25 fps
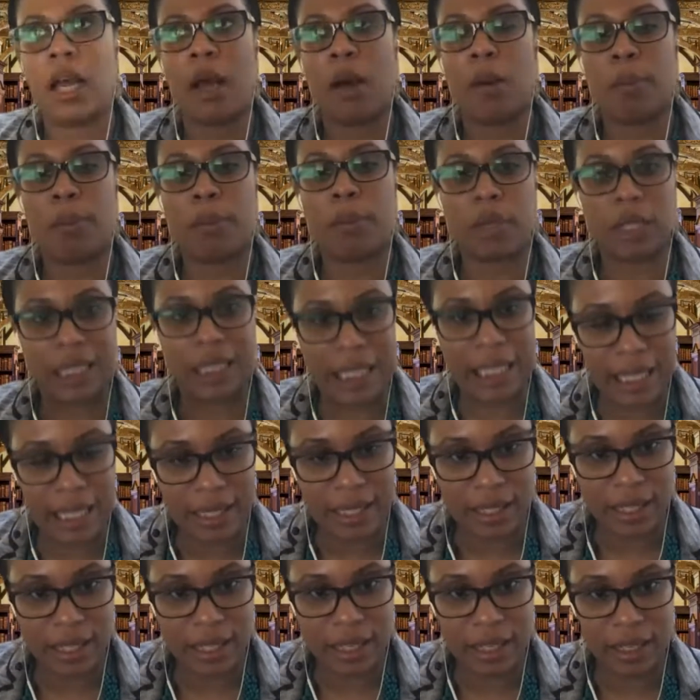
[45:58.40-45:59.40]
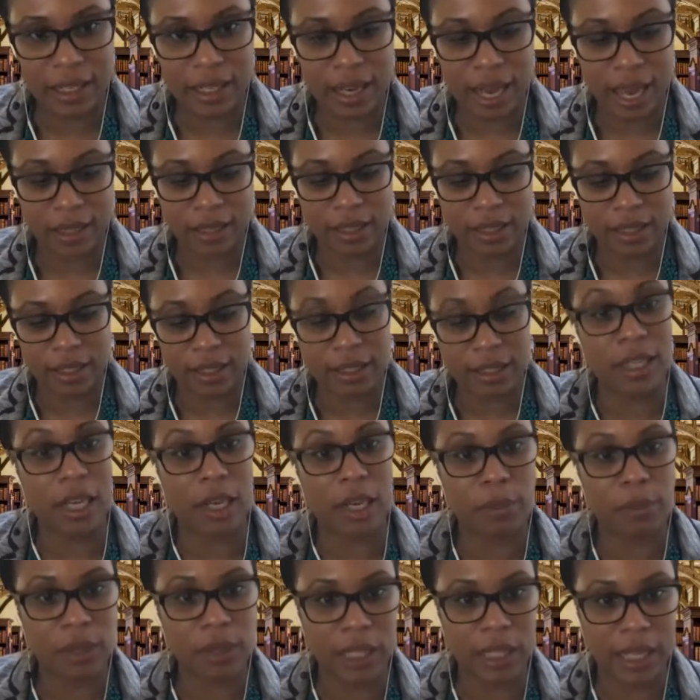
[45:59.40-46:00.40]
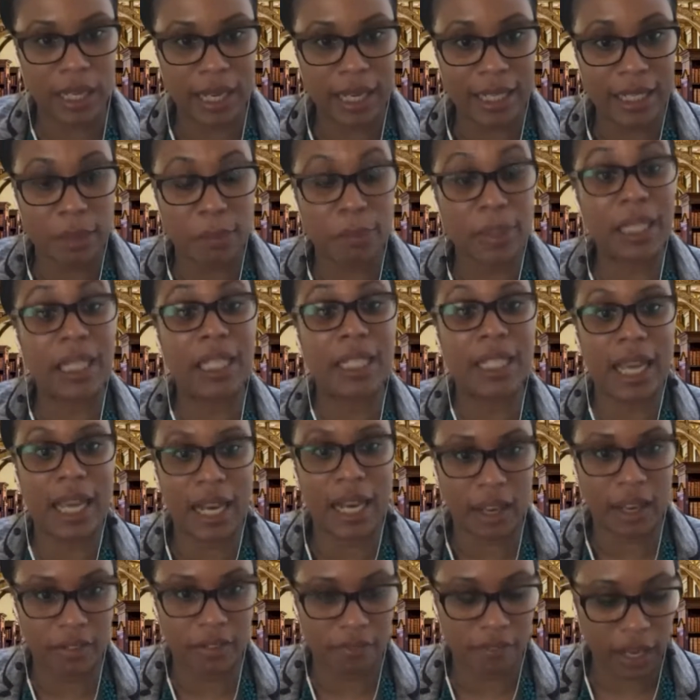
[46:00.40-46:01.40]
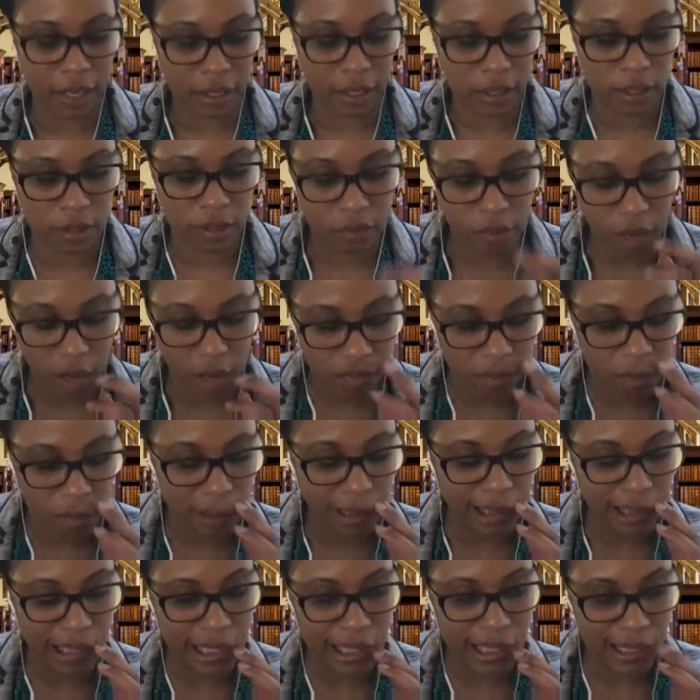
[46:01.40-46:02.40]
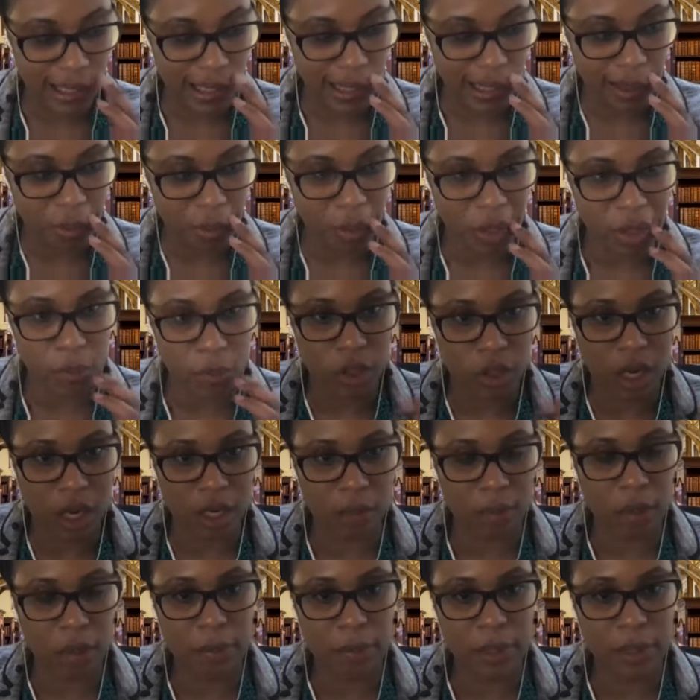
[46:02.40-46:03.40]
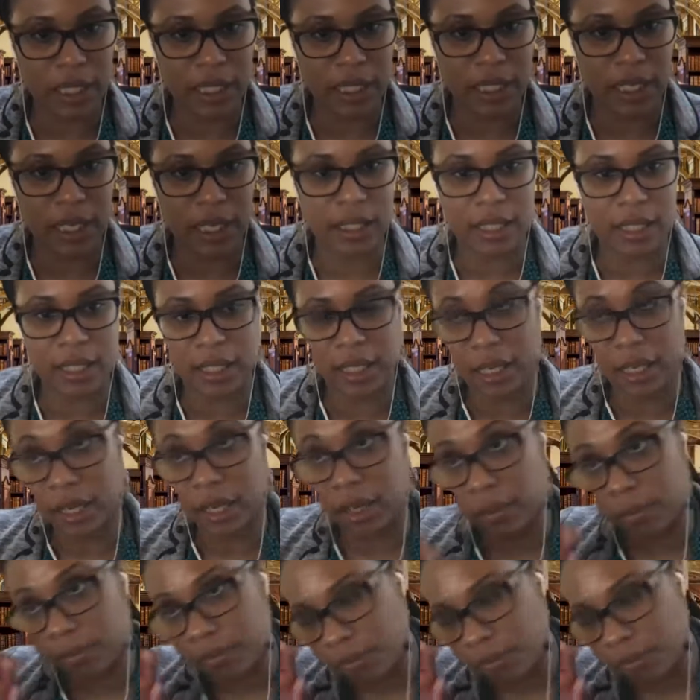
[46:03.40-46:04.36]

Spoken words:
policing, and the disabling and debilitating effects of policing, whether we're talking about PTSD